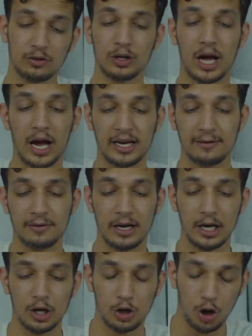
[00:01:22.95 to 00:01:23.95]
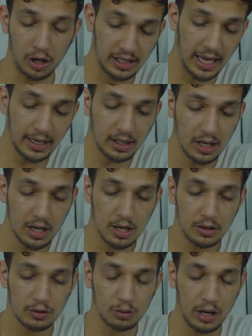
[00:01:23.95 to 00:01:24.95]
So yeah, I definitely got that.
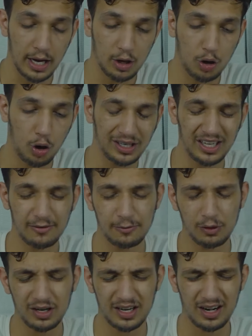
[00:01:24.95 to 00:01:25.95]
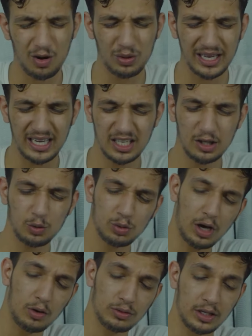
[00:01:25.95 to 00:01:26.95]
So I got it for around
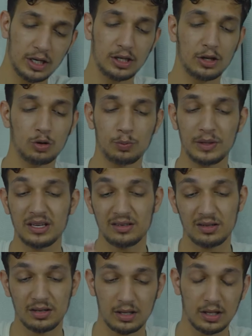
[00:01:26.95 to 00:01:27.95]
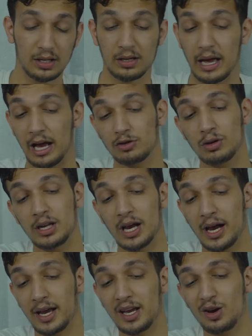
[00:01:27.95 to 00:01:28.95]
82,000 Indian rupees. Actually,
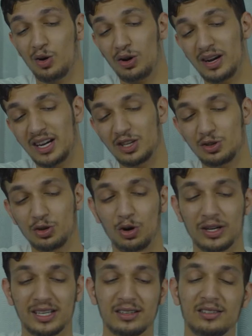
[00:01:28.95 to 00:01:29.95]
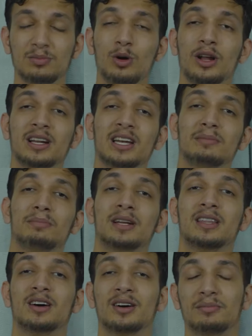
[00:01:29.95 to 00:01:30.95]
I already shot a small clip, but
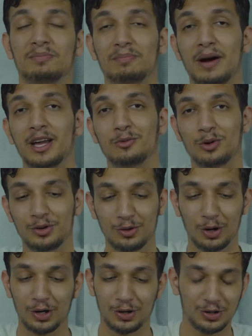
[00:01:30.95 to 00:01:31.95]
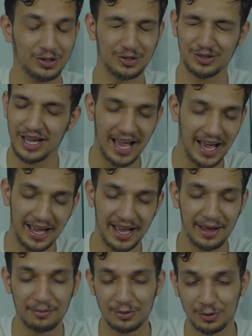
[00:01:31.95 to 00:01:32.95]
the mic was not on. So yeah,
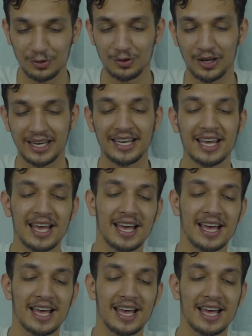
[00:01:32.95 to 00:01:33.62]
I'm so sorry.